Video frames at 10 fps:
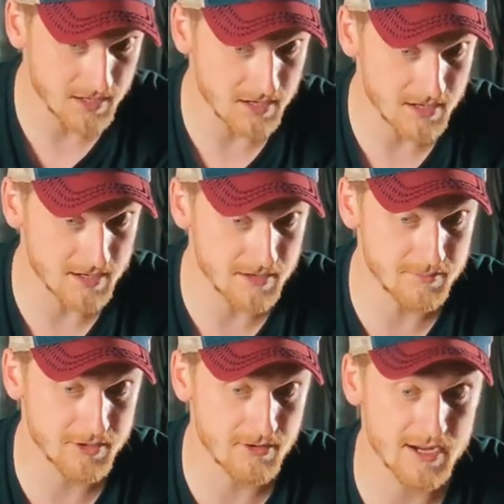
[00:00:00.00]
It'd
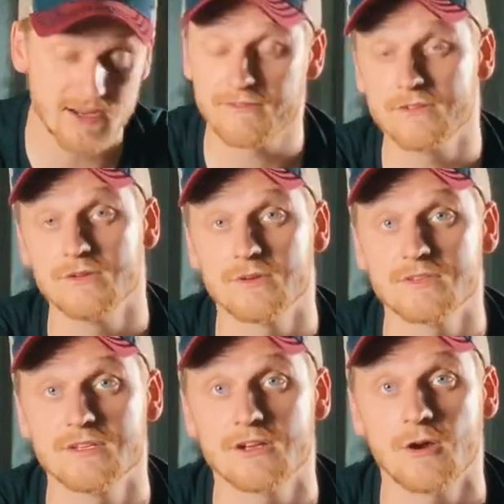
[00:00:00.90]
be great if you
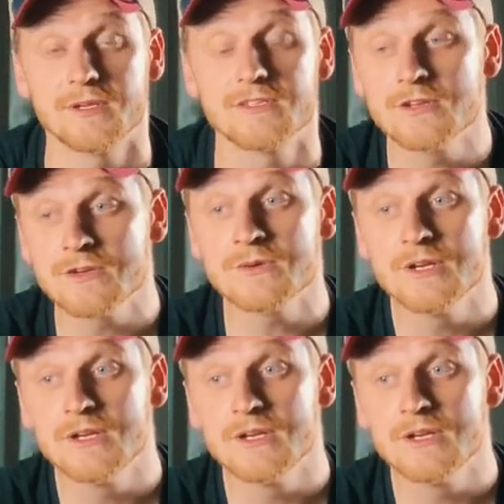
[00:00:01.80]
wanted a copy too.